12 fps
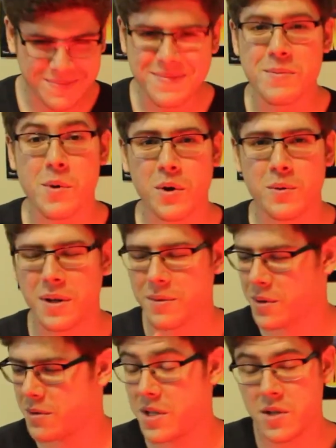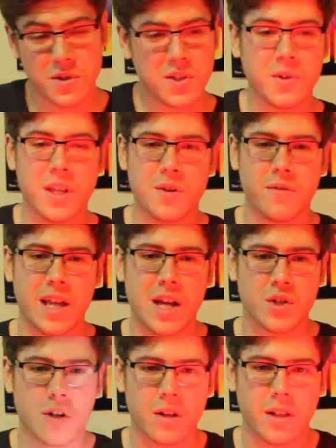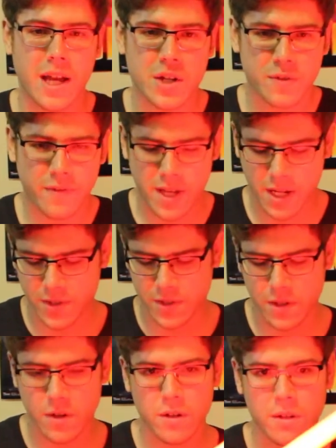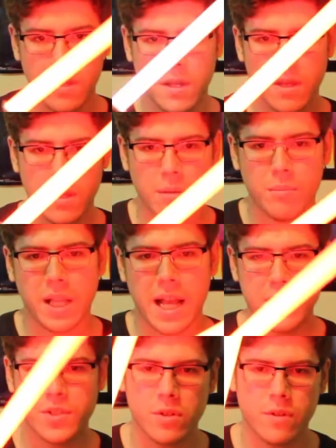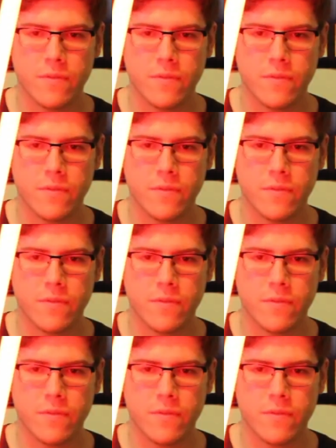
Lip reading: real quick, you still get your flash on clash effects, your blaster